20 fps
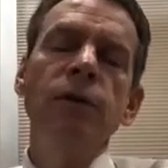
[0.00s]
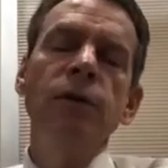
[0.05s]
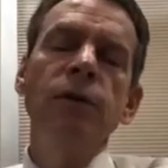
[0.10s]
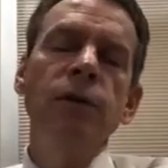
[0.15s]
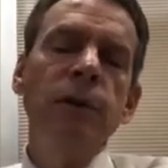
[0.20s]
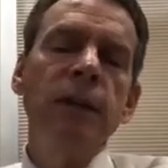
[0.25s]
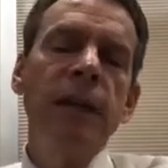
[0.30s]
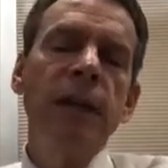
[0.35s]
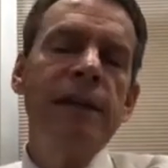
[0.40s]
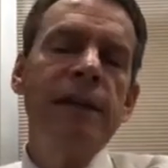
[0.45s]

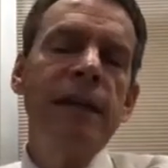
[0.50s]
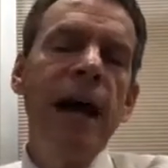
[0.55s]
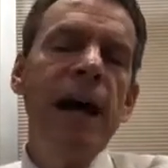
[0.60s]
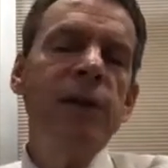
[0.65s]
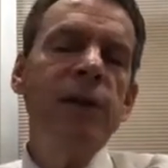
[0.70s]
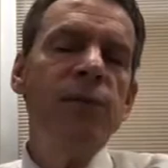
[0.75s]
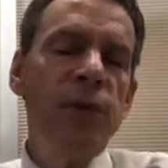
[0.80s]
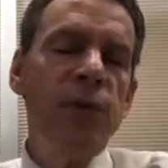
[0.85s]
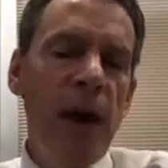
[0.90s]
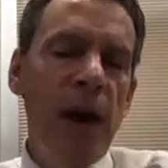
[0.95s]

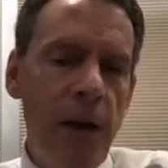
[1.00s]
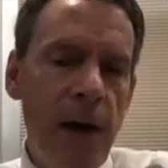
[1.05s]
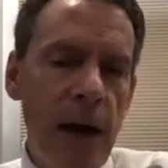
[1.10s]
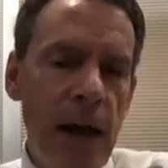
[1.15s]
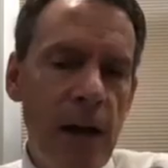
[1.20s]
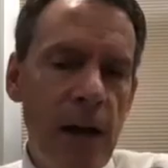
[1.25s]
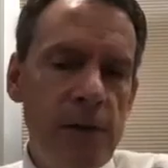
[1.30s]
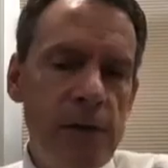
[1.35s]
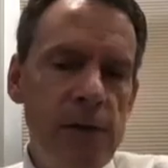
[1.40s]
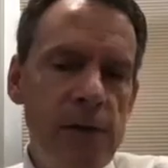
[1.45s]
nucleotide
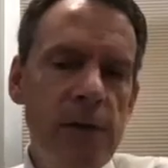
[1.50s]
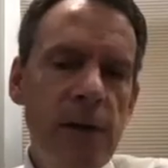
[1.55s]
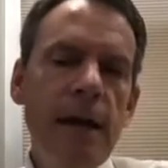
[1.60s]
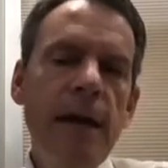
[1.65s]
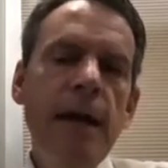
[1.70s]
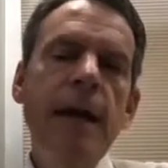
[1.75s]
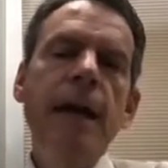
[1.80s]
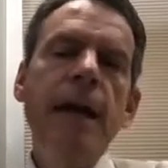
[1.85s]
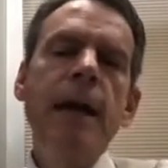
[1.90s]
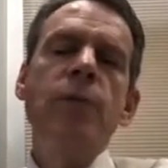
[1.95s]
variants
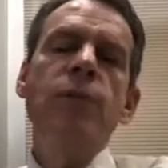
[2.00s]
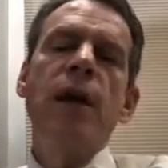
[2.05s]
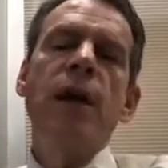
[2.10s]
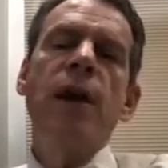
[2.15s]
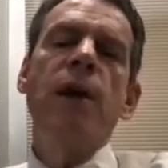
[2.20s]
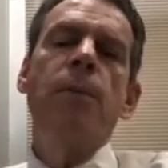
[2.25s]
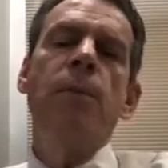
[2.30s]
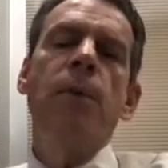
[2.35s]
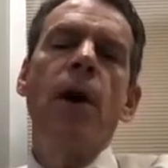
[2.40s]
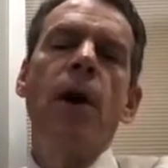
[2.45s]
that
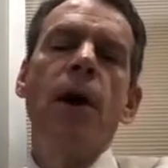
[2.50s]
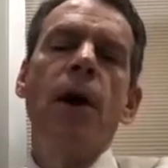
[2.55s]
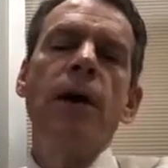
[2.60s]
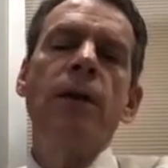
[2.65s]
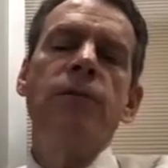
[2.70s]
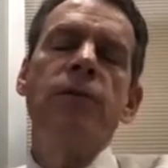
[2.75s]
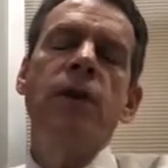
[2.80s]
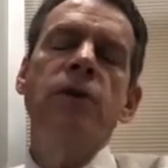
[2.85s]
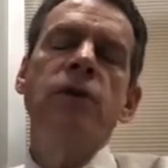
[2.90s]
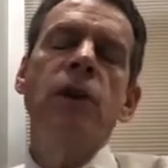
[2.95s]
are part of
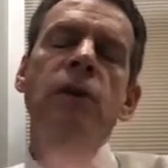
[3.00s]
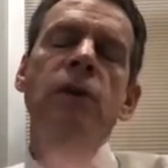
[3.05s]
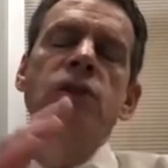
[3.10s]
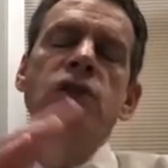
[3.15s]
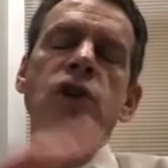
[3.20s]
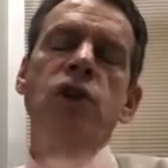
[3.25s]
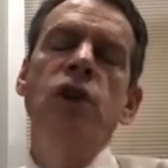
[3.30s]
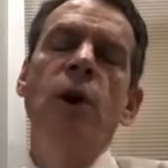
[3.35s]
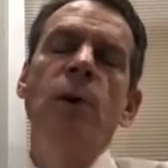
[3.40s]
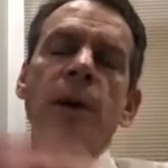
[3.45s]
the
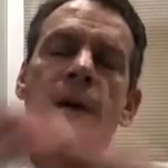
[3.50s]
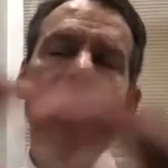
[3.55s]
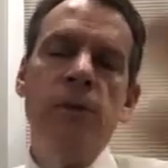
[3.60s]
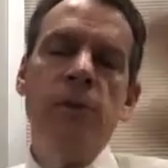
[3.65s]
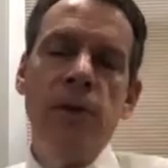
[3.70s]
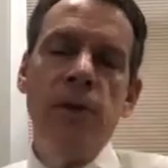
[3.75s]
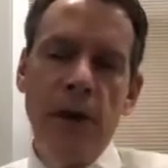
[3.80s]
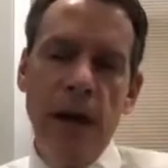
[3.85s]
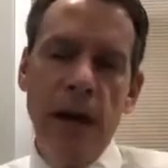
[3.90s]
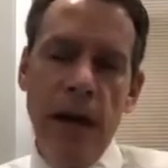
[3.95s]
genomic
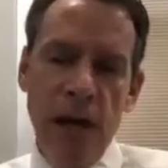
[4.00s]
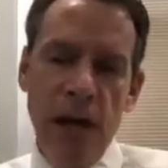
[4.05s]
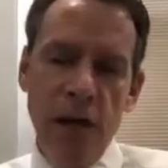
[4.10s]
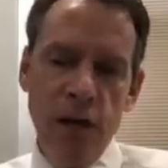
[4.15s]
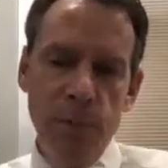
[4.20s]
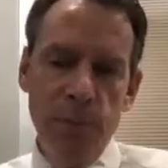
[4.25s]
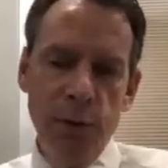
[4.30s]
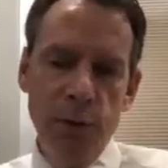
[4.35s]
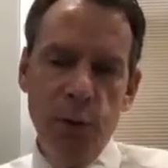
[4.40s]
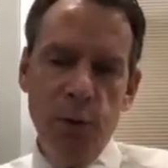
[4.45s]
variation
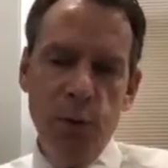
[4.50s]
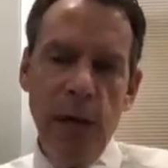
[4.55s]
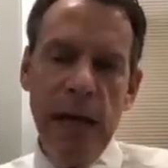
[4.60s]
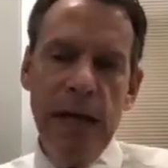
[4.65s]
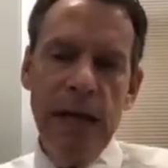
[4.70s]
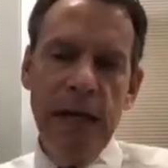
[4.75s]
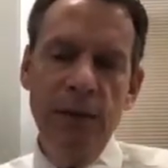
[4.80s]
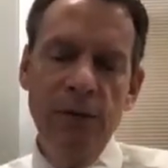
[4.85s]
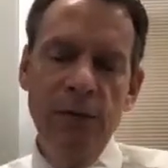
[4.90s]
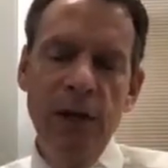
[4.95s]
between
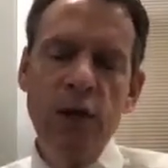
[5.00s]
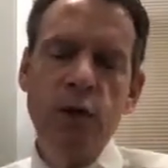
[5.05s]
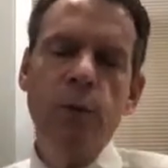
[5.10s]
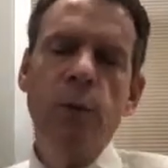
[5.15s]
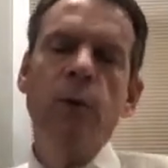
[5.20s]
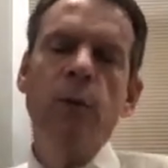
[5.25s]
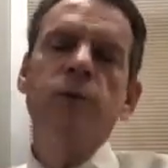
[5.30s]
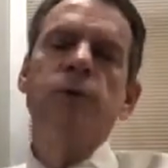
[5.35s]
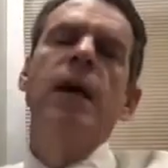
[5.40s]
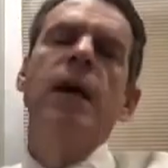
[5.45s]

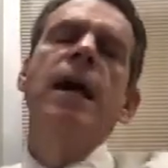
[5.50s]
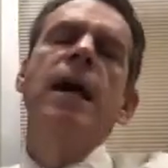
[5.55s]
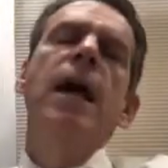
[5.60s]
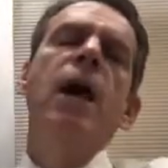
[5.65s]
individuals.